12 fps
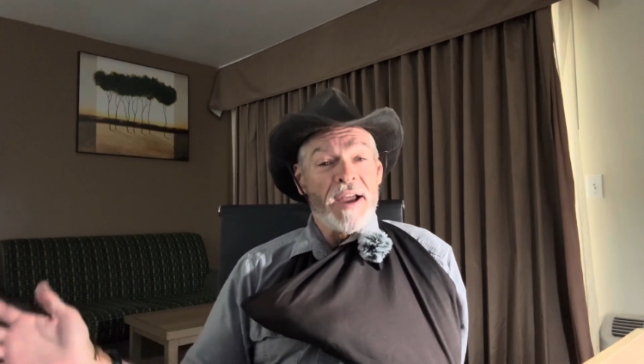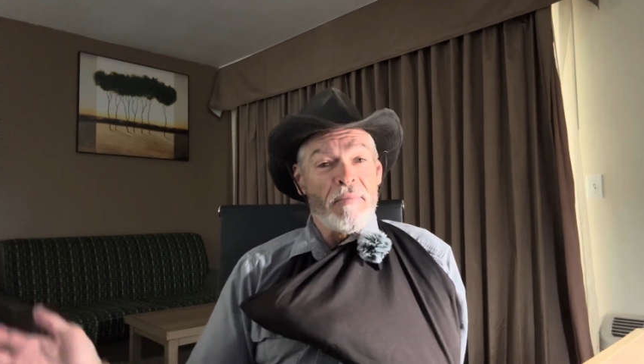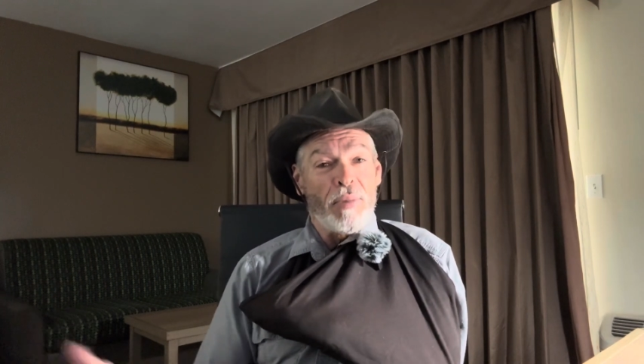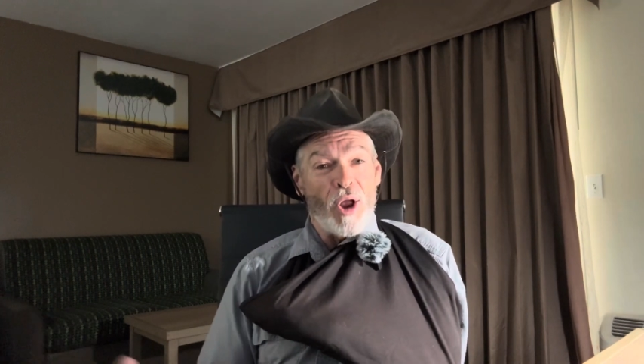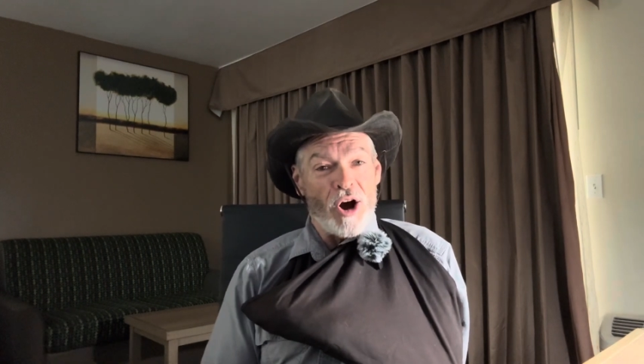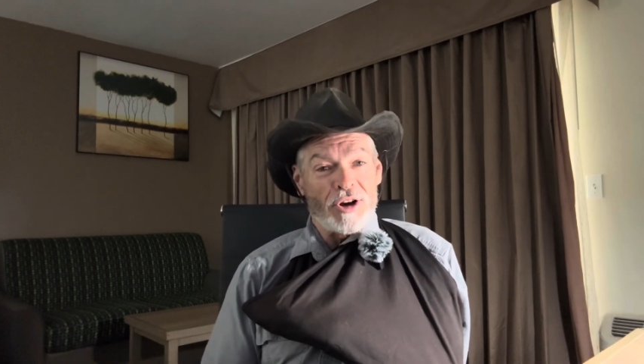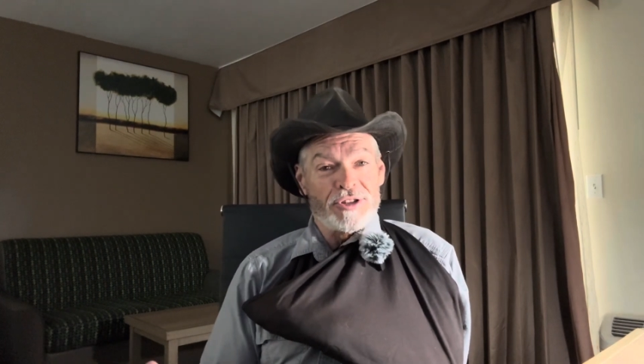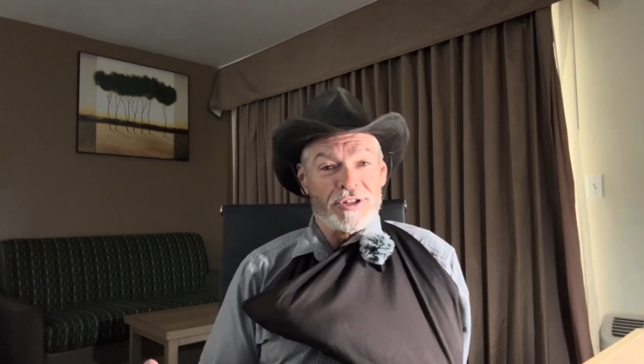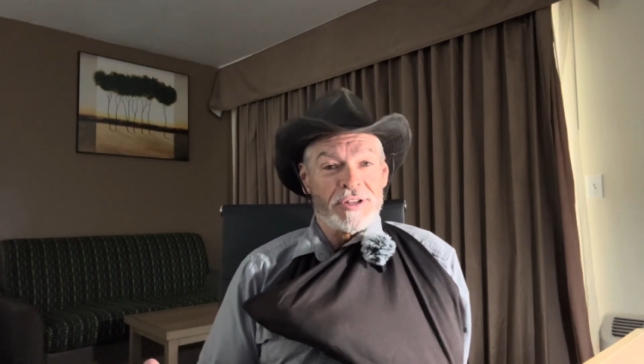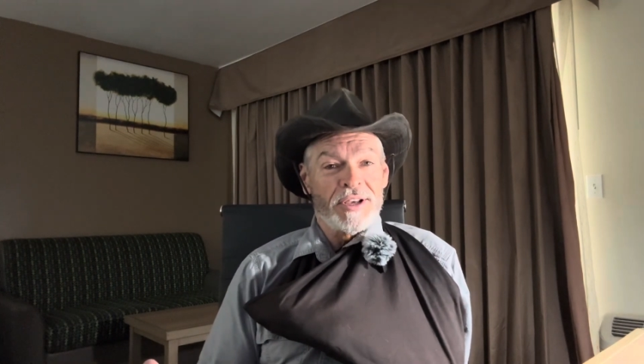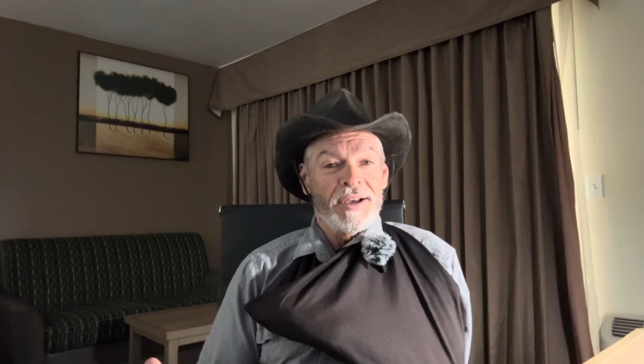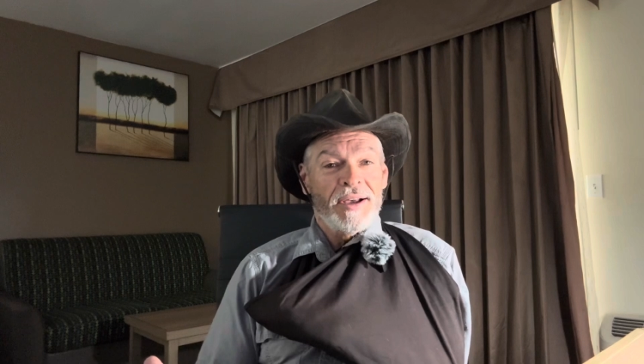blocks
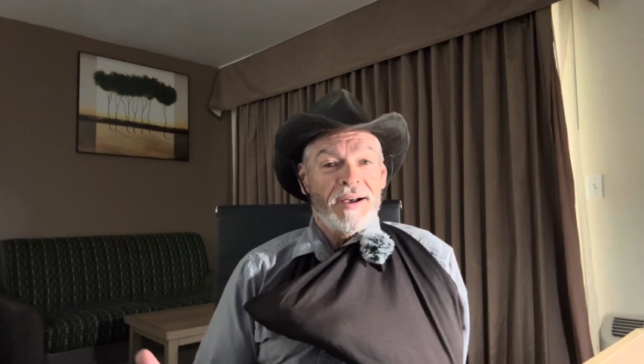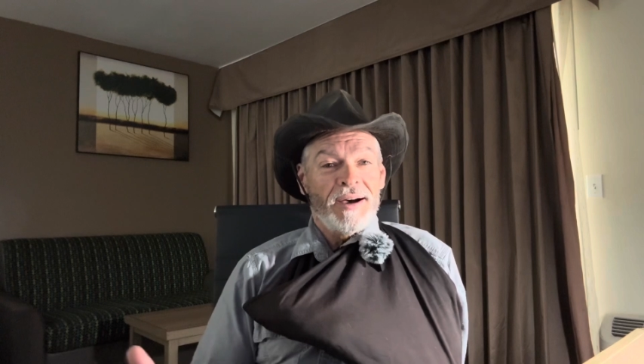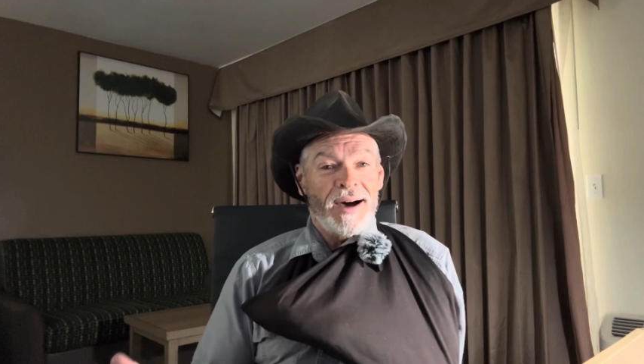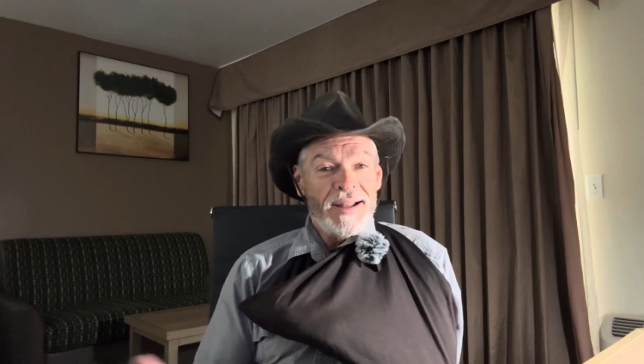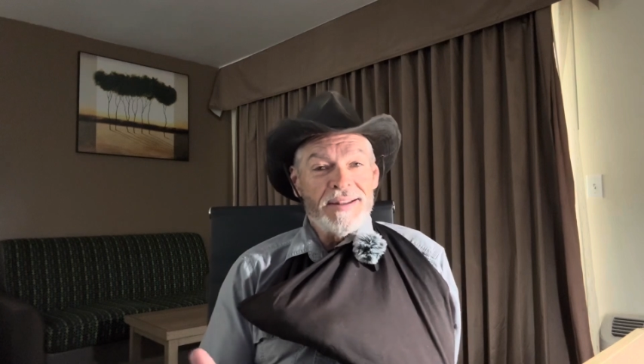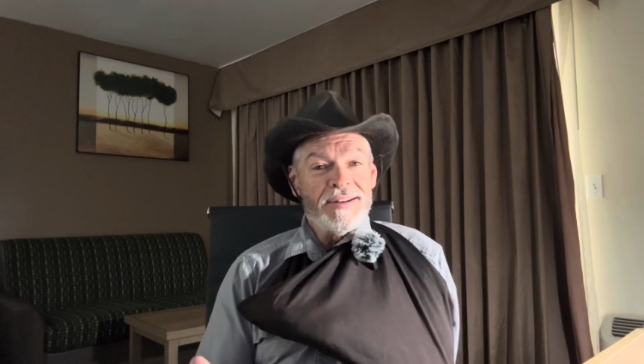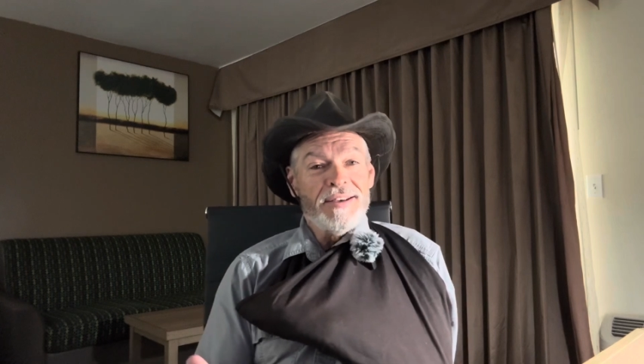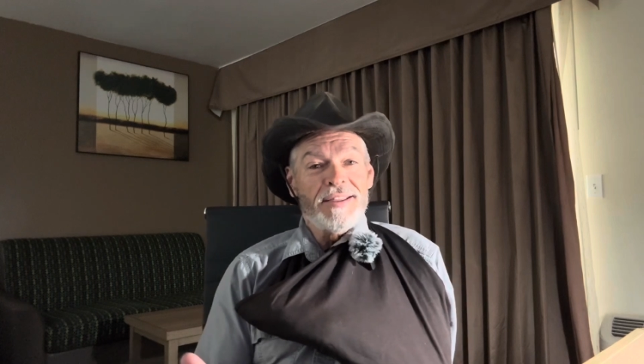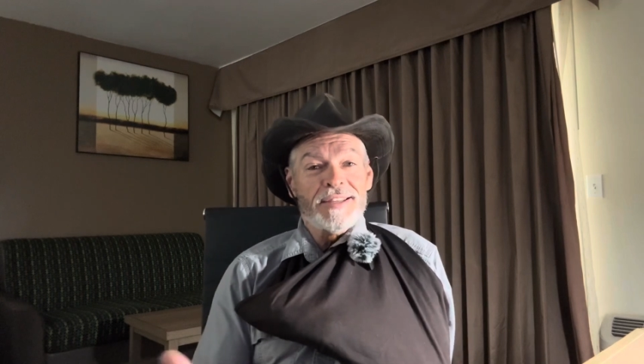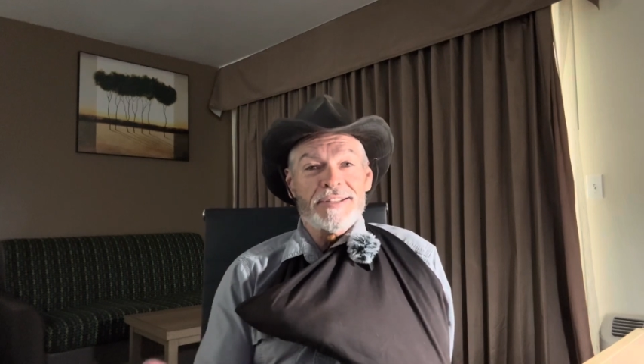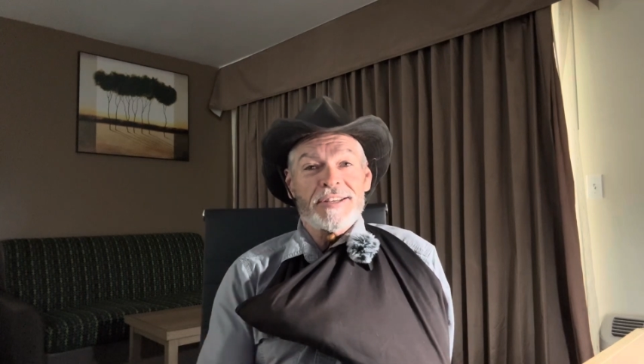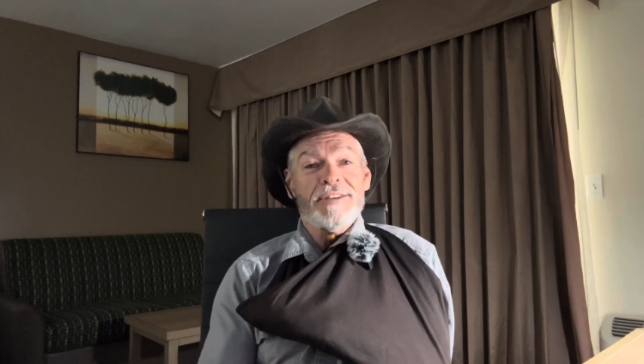underneath
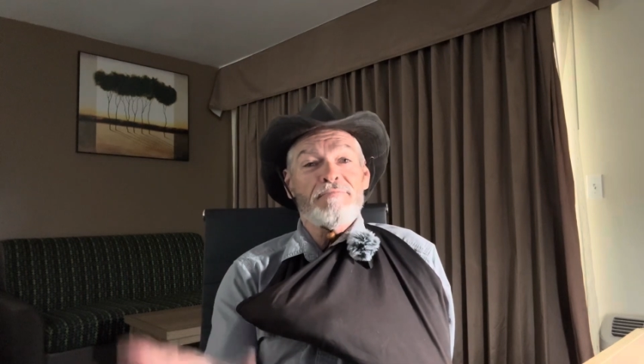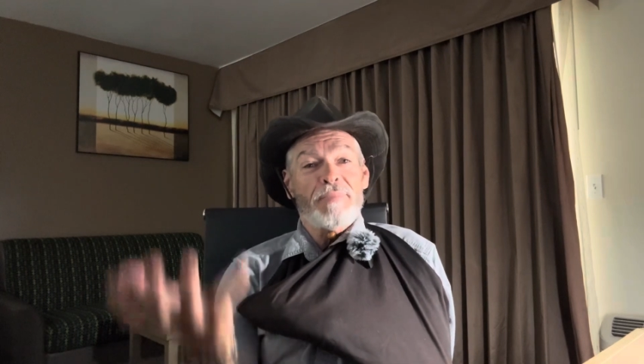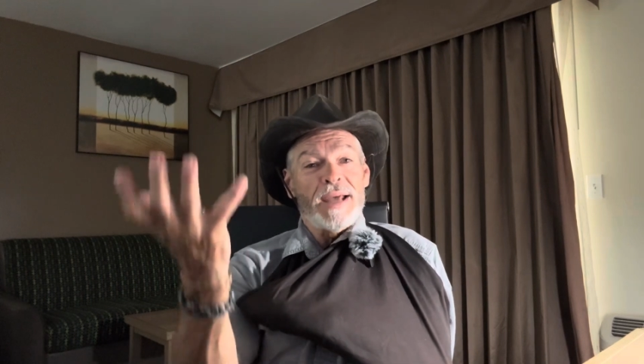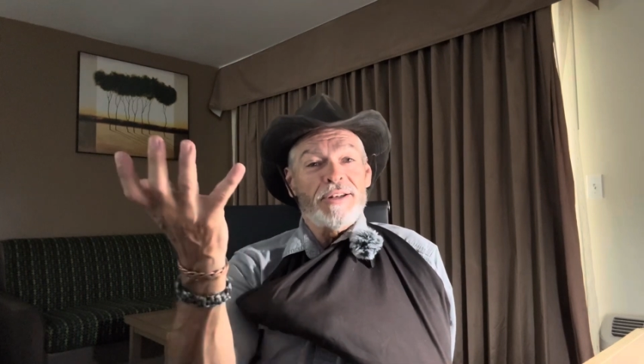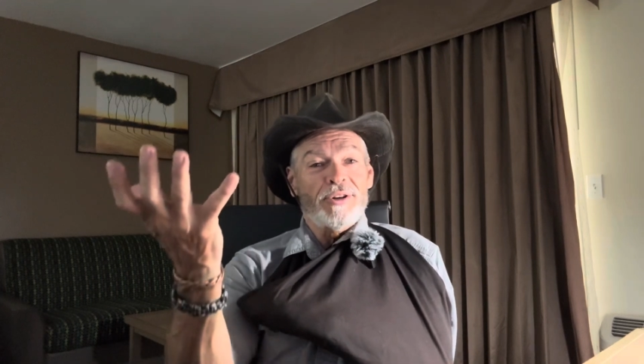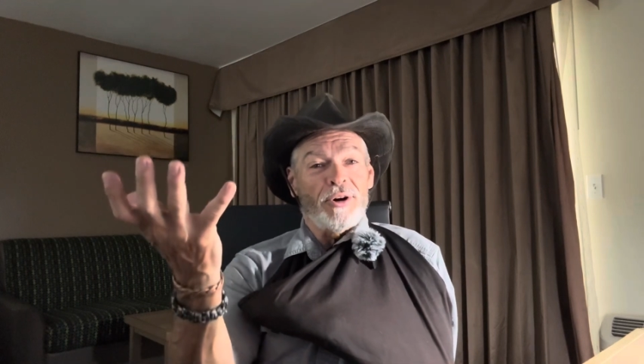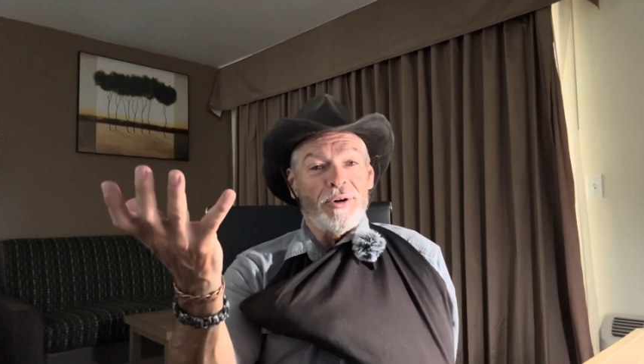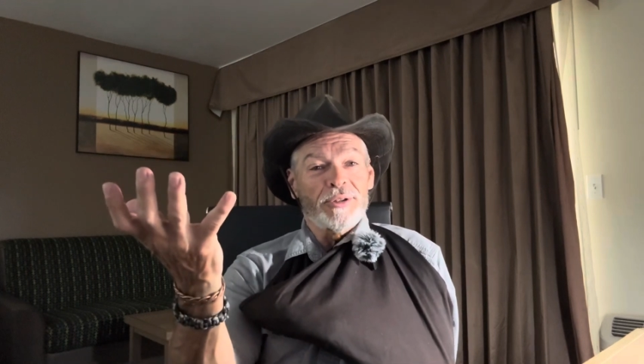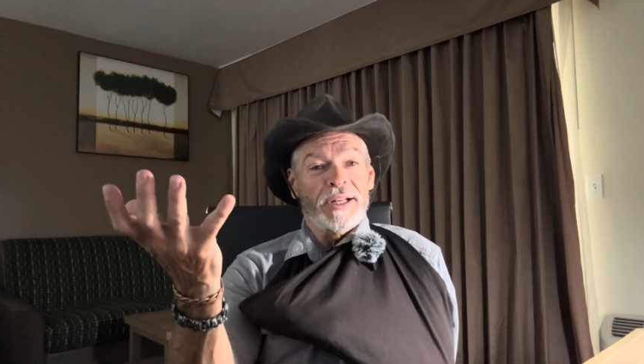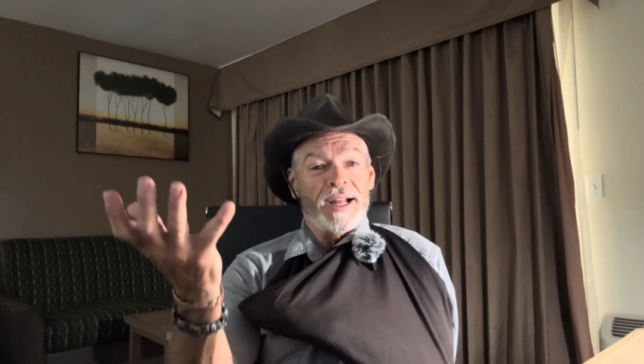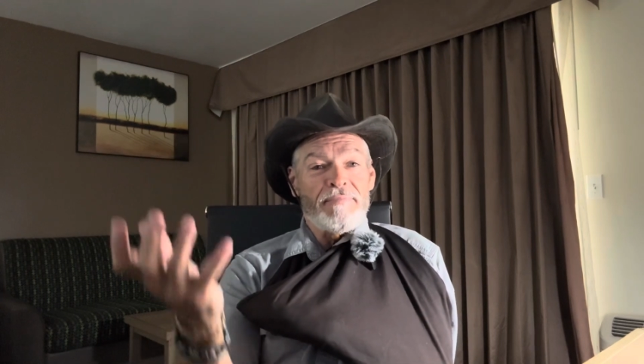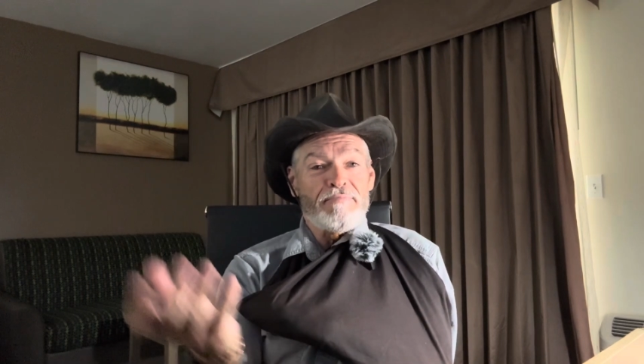the skid plate to hold
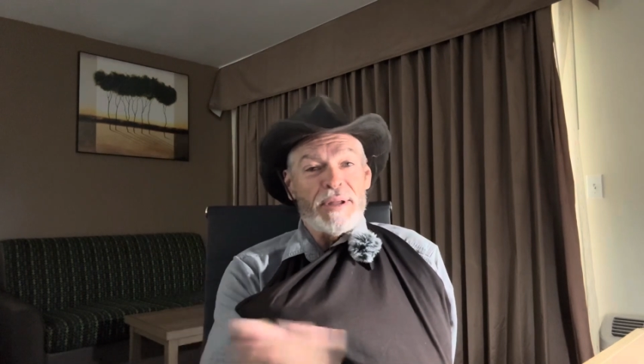it up